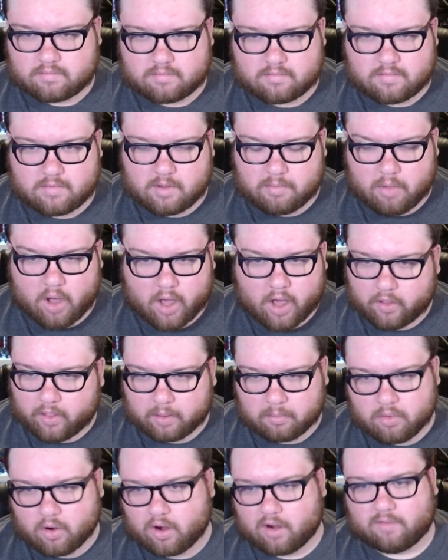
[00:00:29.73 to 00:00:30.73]
the modeling
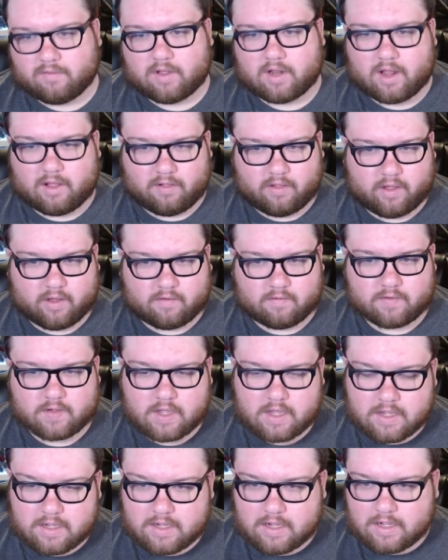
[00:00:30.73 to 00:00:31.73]
part of it. I love
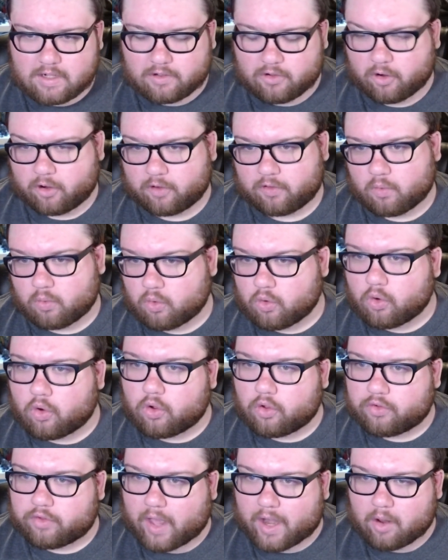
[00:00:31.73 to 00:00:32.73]
learning the
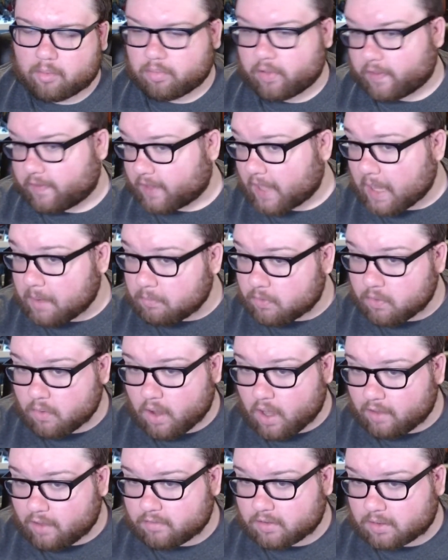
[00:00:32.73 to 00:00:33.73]
rules. I don't play the game too
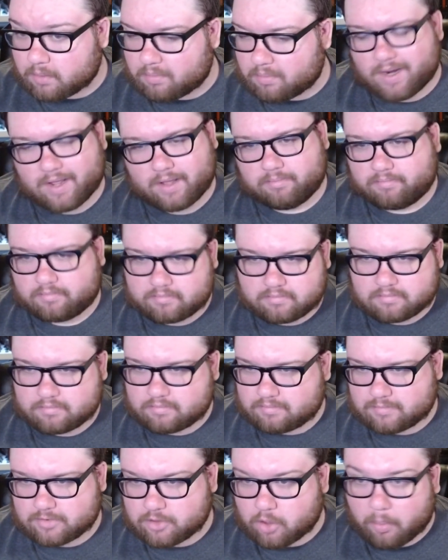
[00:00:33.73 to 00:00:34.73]
often, but I
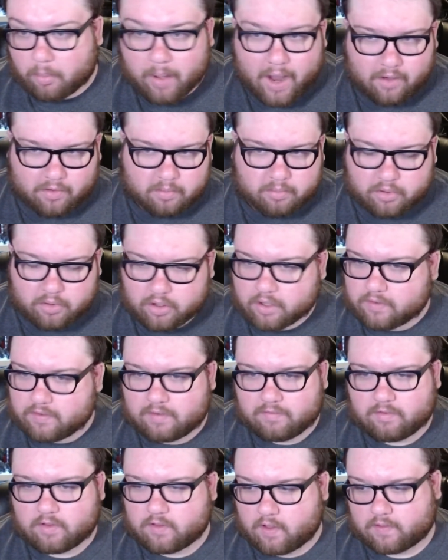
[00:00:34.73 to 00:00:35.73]
still buy all the books and
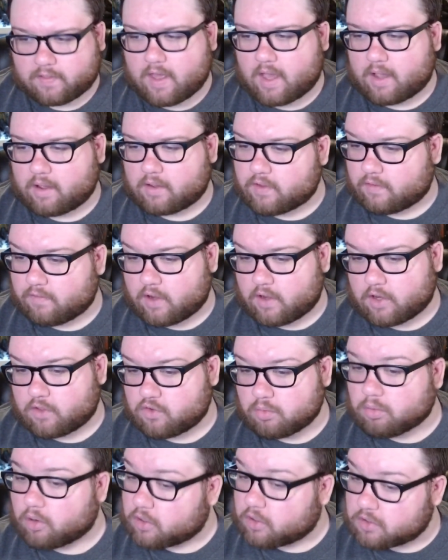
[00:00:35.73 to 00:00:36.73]
everything like that because I find it
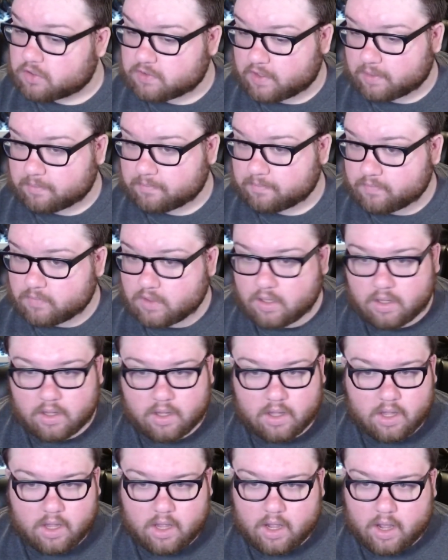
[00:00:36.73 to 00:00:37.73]
super interesting.
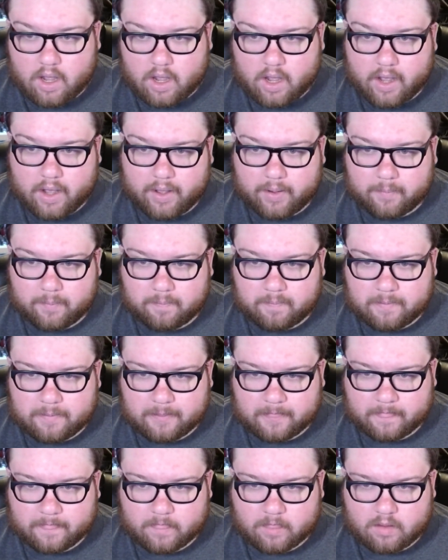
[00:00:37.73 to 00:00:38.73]

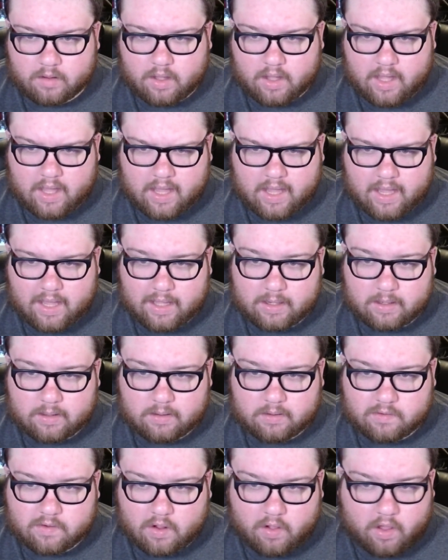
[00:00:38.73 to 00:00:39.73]
And
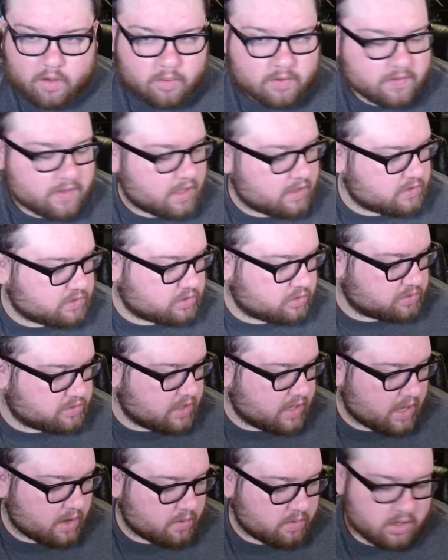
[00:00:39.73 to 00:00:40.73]
along with that, so
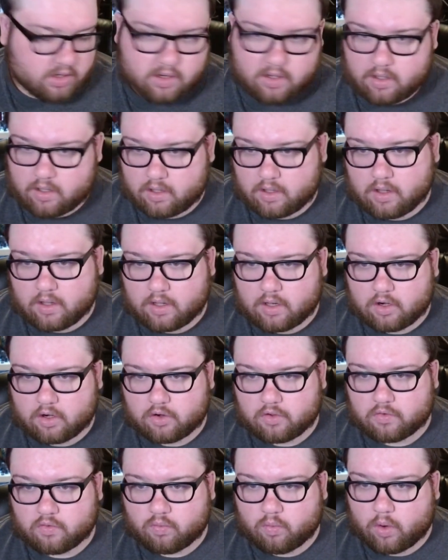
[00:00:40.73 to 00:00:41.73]
today I wanted to
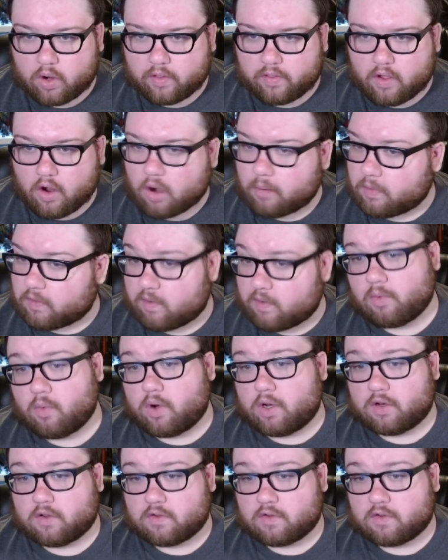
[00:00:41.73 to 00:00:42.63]
introduce one of the armies I've been wanting to